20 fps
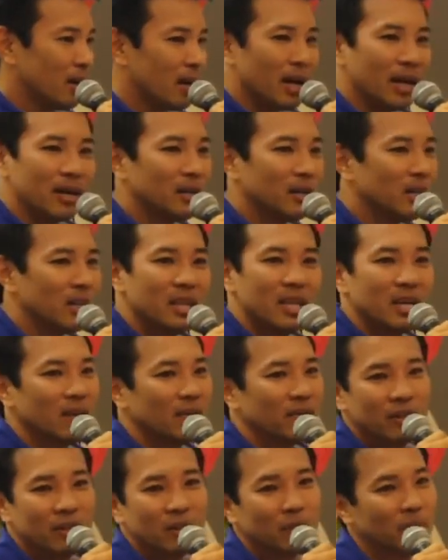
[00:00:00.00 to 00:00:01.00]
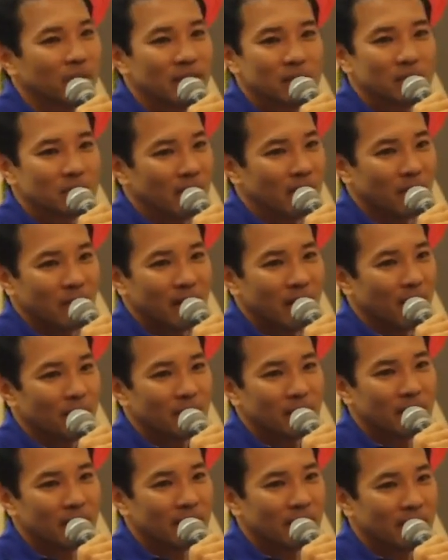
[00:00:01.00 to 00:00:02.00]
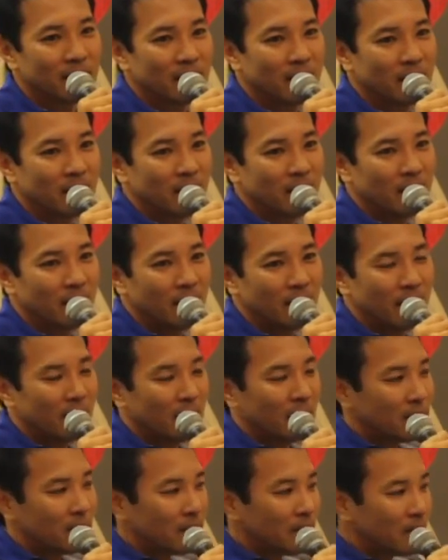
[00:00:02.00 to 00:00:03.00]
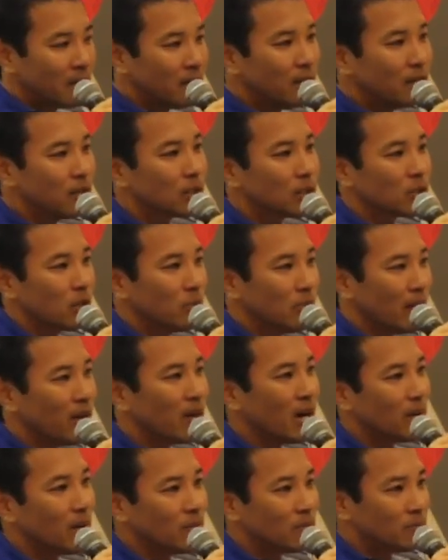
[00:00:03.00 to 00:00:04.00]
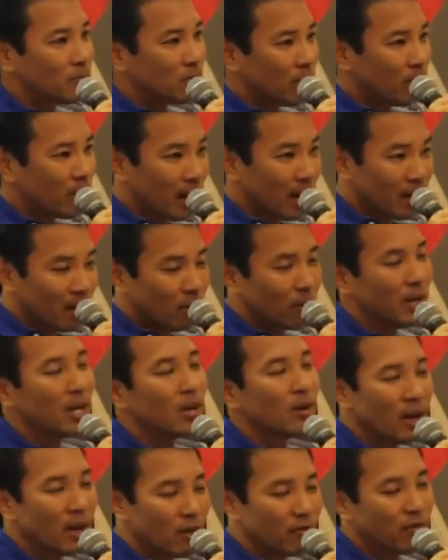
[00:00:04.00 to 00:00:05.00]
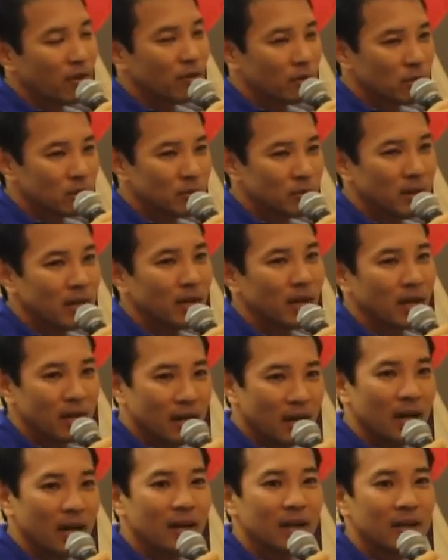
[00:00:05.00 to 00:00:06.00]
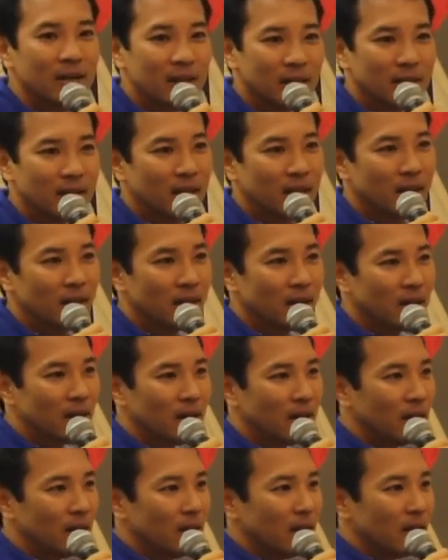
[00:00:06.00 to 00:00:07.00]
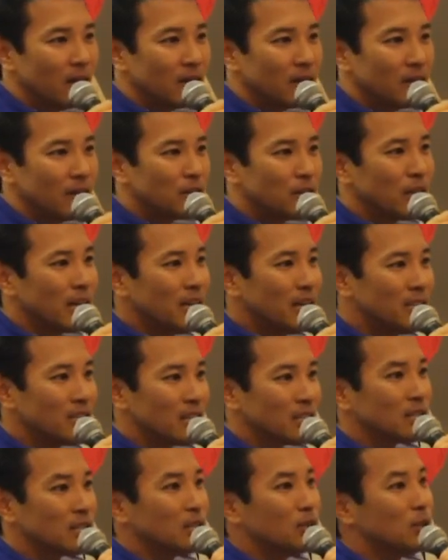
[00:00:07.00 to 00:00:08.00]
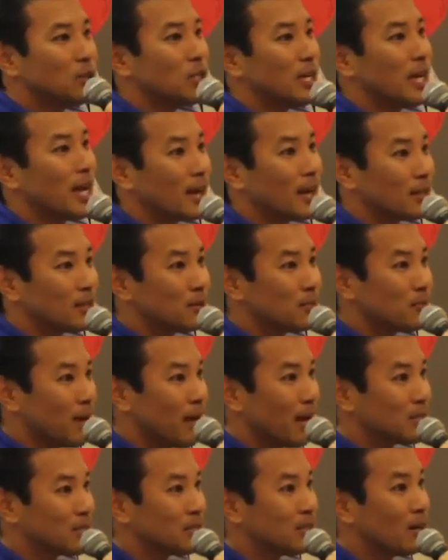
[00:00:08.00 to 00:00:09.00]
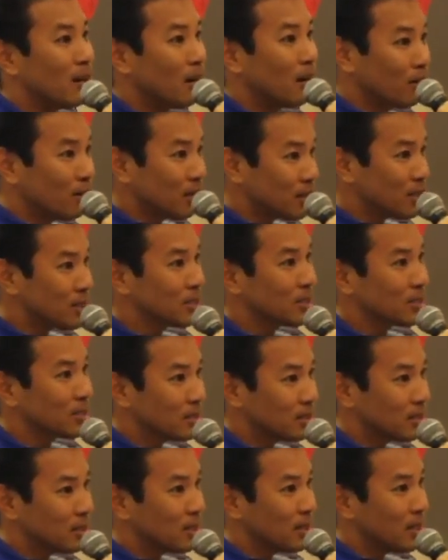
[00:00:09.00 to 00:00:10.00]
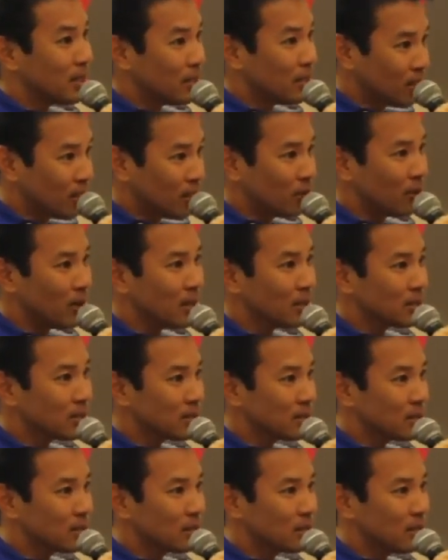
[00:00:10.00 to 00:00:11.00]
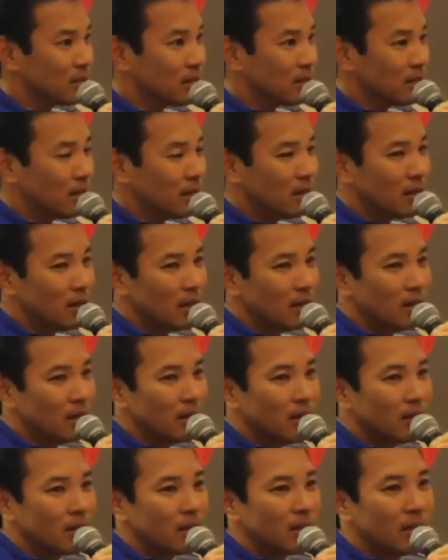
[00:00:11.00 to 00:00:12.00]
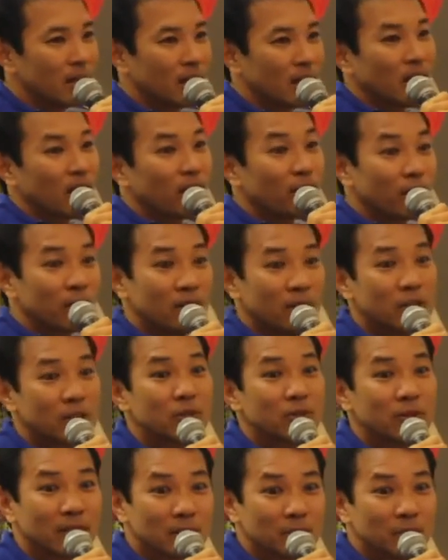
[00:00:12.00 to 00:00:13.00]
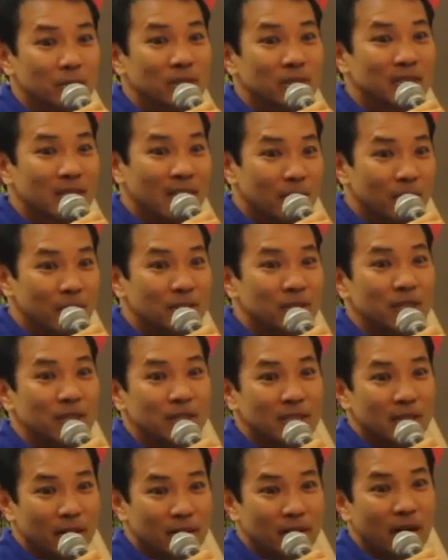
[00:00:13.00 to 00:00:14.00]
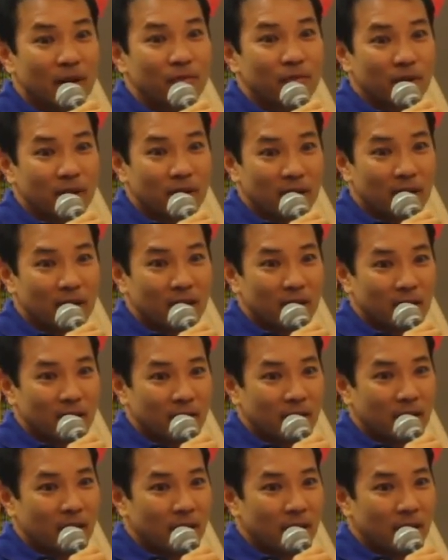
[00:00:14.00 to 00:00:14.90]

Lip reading: I couldn't think of another place where that would happen. The years when my great-grandfather was being hanai'd, the Chinese Exclusion Act passed Congress in the US. The Kafir districts were established in South Africa.